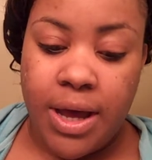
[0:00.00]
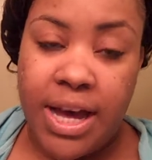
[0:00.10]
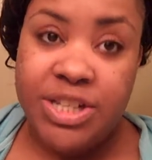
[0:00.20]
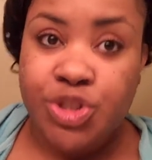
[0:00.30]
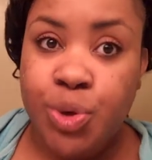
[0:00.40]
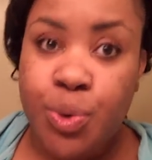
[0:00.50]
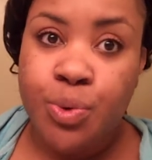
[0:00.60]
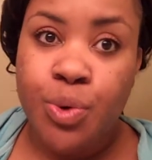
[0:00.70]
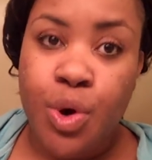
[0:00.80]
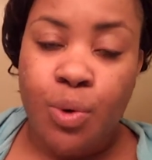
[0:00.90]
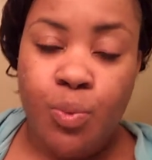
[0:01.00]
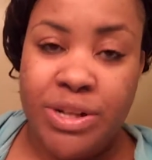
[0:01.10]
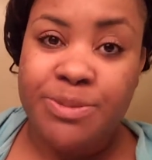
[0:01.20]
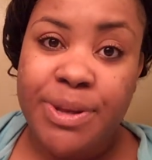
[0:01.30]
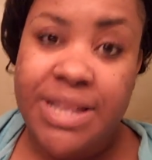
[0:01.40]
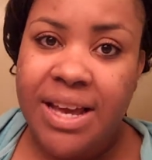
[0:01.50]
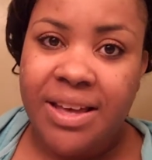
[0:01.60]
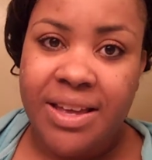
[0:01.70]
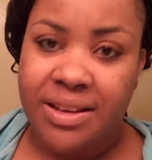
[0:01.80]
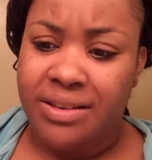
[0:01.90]
undo what's been
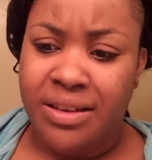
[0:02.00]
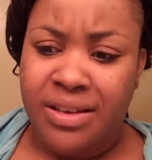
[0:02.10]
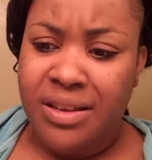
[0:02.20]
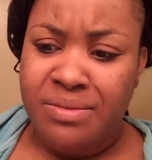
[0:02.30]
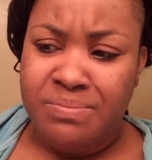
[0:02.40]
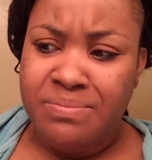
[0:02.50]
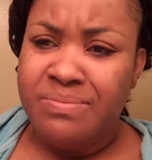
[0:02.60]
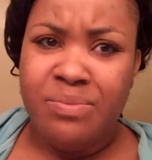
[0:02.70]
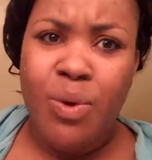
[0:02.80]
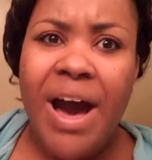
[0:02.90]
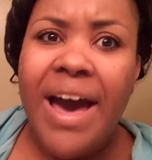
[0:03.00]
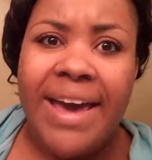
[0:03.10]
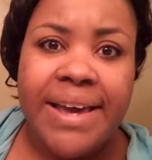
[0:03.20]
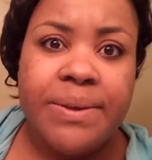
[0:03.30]
done. Why?